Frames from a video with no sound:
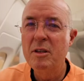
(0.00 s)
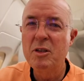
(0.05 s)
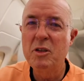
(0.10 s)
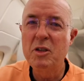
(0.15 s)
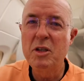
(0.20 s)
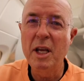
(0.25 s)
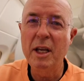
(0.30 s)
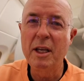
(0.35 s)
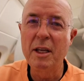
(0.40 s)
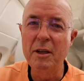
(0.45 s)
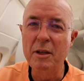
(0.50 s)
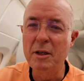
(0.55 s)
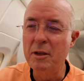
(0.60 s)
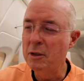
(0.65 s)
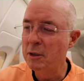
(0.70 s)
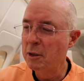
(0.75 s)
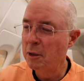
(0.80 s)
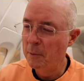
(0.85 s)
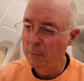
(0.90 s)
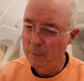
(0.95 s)
It's
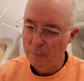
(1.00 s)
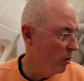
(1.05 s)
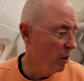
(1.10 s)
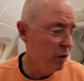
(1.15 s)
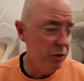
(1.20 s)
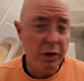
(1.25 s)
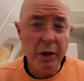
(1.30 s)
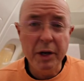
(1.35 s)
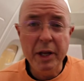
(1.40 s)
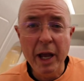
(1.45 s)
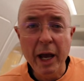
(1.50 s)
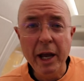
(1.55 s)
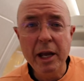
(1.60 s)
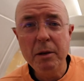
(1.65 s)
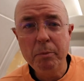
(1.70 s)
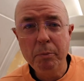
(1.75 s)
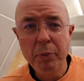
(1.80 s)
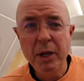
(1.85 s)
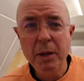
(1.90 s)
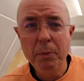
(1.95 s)
decadent. There's only 8
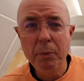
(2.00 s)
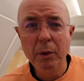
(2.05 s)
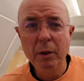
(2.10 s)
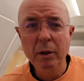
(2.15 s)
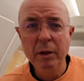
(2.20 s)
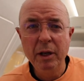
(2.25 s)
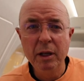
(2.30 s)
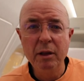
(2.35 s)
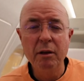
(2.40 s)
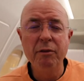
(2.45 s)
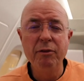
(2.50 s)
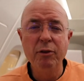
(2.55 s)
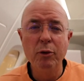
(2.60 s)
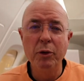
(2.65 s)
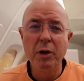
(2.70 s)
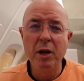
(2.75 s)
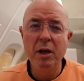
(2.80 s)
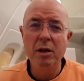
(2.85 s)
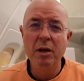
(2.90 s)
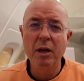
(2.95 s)
people in the
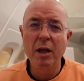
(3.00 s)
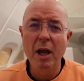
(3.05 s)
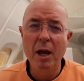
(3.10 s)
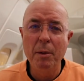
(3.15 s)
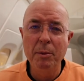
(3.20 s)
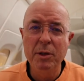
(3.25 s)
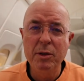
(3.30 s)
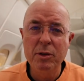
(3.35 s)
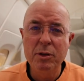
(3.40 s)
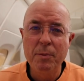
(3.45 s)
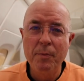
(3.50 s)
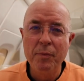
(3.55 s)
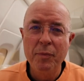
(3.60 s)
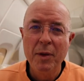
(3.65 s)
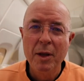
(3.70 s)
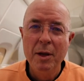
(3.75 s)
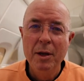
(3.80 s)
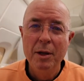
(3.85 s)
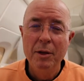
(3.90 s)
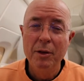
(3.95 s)
14 cabins.
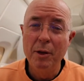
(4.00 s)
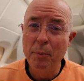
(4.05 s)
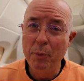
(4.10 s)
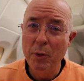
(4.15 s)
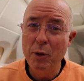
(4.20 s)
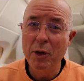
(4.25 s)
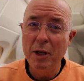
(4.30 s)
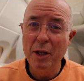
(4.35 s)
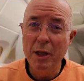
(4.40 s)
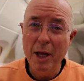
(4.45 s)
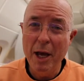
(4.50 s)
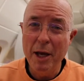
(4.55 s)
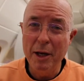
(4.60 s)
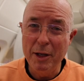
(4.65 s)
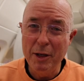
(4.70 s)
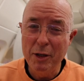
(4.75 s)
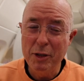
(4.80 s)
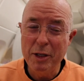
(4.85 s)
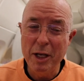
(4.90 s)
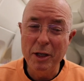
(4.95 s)
The beauty of that
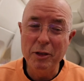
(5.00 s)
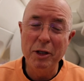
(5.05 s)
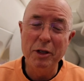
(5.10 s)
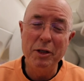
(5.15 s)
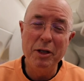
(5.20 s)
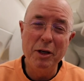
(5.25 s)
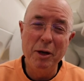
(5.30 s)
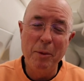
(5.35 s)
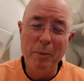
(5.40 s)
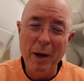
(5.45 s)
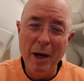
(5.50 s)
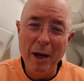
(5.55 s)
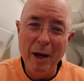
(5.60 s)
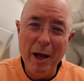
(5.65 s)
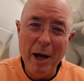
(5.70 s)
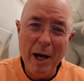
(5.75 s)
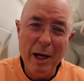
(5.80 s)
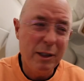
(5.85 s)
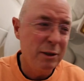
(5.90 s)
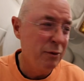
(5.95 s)
is, as I did on my
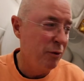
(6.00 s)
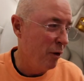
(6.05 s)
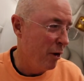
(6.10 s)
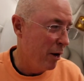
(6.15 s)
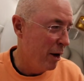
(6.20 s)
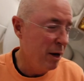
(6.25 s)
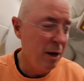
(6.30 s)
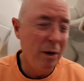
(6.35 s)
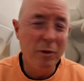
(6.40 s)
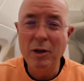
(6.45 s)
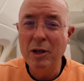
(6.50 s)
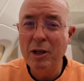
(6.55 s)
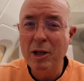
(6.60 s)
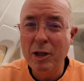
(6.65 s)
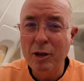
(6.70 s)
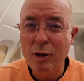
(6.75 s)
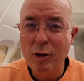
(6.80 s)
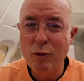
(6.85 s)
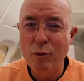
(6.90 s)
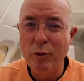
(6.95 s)
last flight, I'm gonna
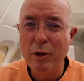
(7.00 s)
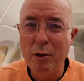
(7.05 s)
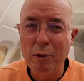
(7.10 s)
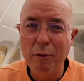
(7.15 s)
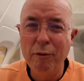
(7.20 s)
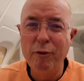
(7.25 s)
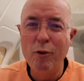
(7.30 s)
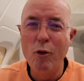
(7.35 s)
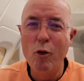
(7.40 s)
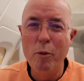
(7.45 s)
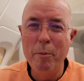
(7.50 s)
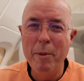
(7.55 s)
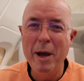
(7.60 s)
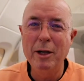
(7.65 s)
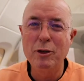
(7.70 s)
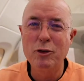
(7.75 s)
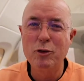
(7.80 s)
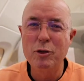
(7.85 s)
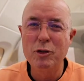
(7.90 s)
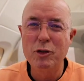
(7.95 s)
get 3 or 4
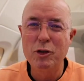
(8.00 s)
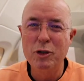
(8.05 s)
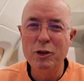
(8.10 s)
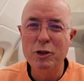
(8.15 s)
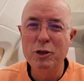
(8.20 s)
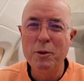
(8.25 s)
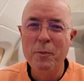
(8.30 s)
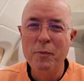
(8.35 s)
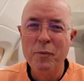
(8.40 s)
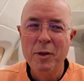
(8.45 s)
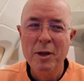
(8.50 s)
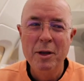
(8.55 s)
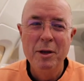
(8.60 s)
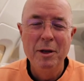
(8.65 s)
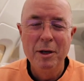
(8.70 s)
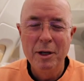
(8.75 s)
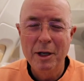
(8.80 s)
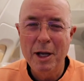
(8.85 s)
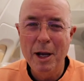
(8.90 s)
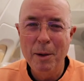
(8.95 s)
mattresses,
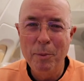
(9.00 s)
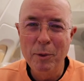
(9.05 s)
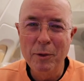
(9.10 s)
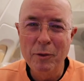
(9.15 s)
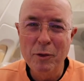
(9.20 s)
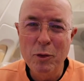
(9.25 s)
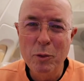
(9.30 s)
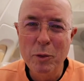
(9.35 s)
a couple of